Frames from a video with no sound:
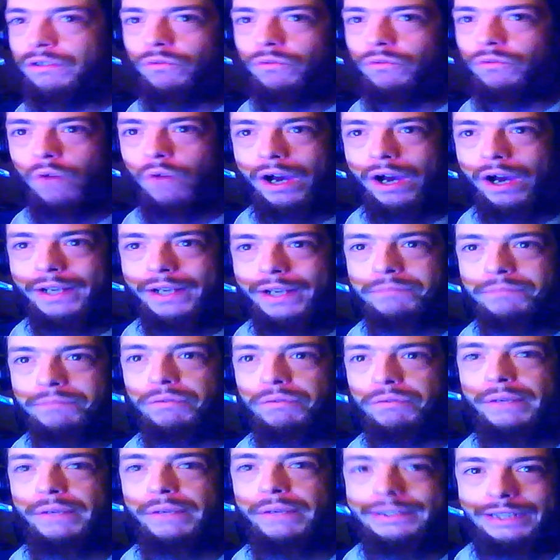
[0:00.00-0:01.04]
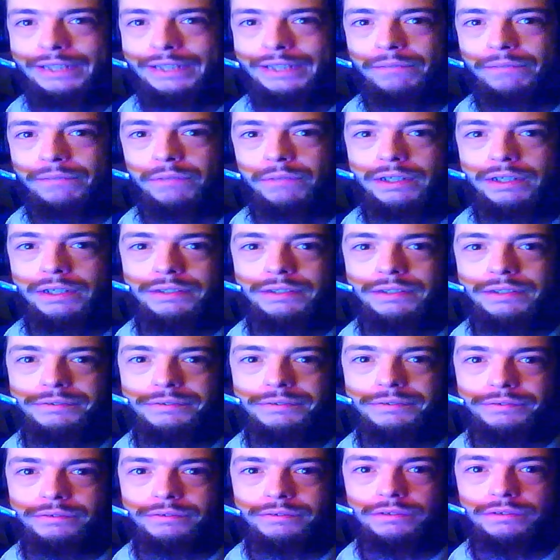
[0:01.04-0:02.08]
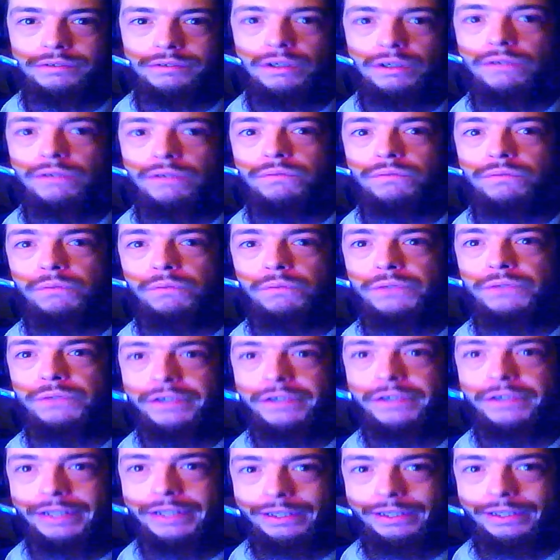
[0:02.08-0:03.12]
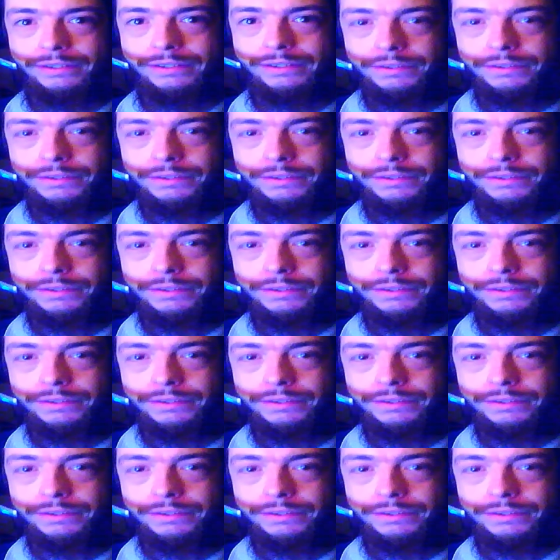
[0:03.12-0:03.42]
why prevent them from viewing it?